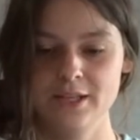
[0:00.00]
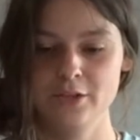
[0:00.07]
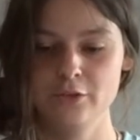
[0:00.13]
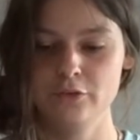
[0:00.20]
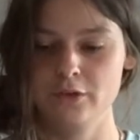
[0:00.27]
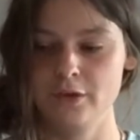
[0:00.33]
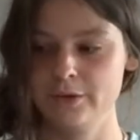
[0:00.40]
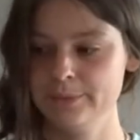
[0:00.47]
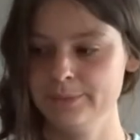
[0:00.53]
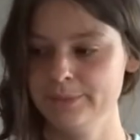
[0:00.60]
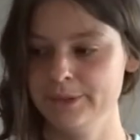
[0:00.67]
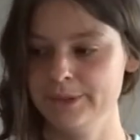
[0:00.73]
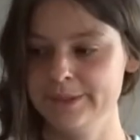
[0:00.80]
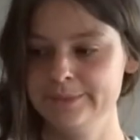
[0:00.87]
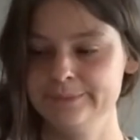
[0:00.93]
So,
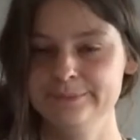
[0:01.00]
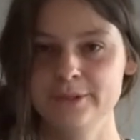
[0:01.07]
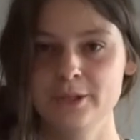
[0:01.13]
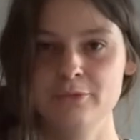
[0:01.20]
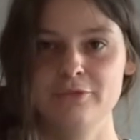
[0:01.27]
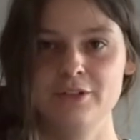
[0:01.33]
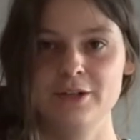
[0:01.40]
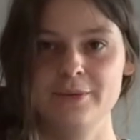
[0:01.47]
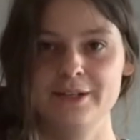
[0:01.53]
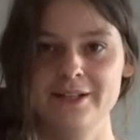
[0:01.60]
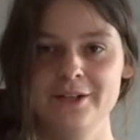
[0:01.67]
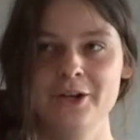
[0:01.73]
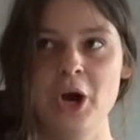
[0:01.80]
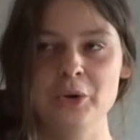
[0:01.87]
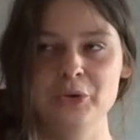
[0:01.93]
you know, hopefully
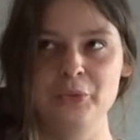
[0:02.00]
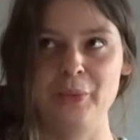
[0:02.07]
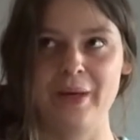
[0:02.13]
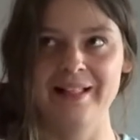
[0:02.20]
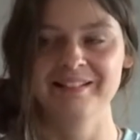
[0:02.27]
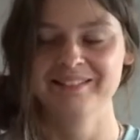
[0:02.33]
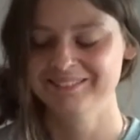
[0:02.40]
reading goes well.